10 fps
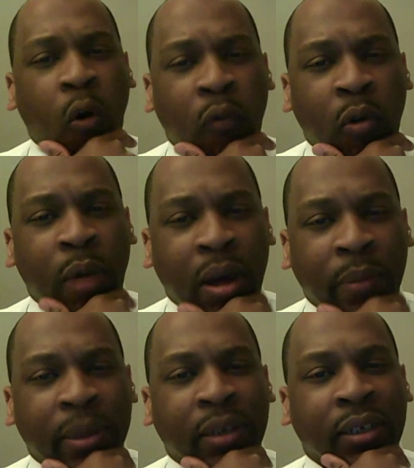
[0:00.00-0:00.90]

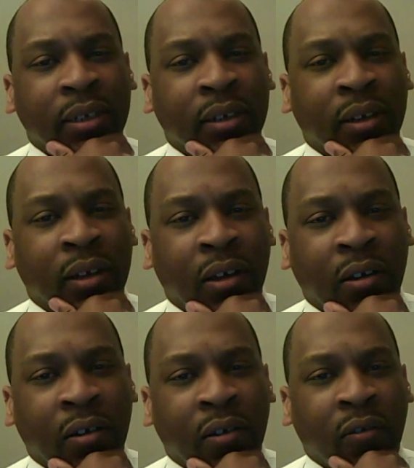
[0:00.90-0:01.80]
overwhelmingly
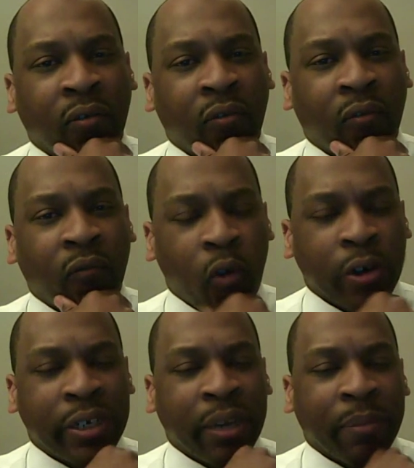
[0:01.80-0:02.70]

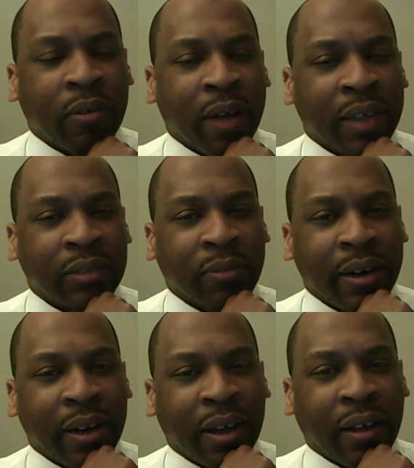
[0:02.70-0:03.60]
for Democrats
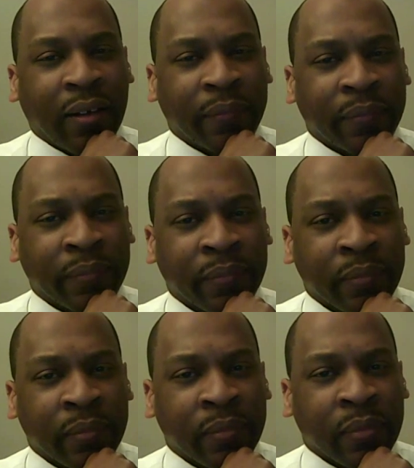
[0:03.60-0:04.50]
right now.
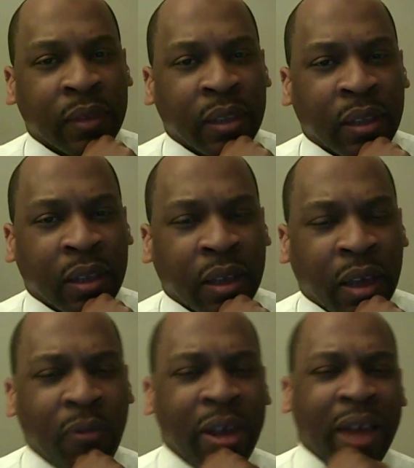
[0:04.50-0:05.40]

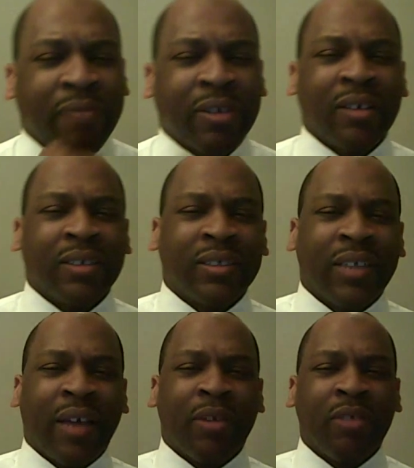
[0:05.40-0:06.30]
And we have to
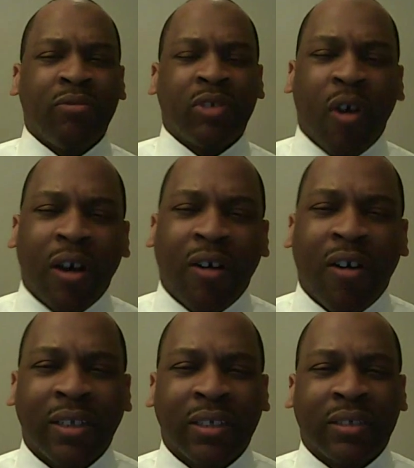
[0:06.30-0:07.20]
understand, when you talk
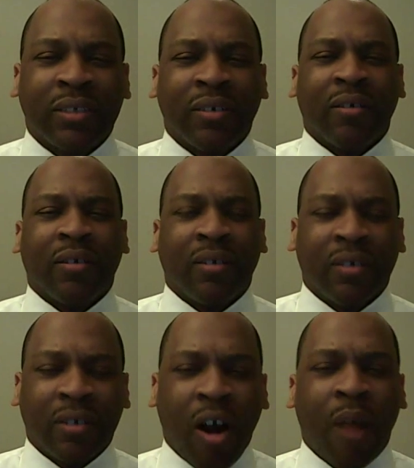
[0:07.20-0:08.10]
all this
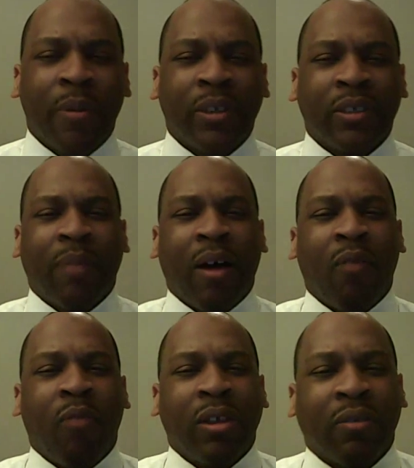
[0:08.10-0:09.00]
garbage
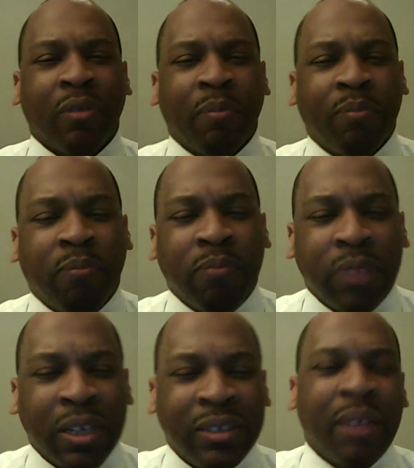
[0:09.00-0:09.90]
about what the
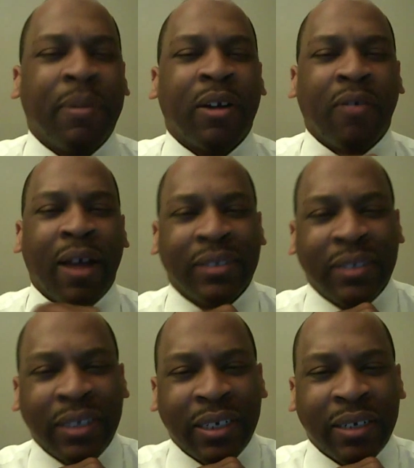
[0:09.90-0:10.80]
Democrats
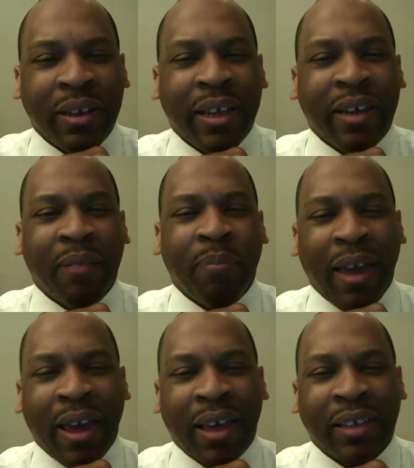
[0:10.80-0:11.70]
did in the
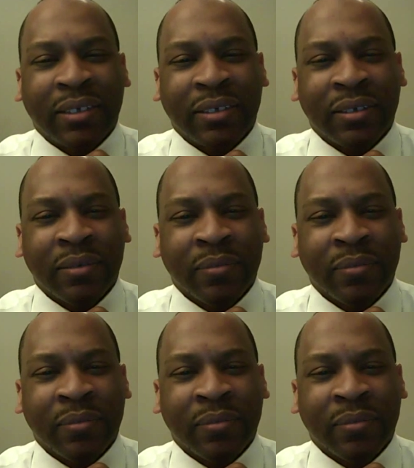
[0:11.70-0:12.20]
past,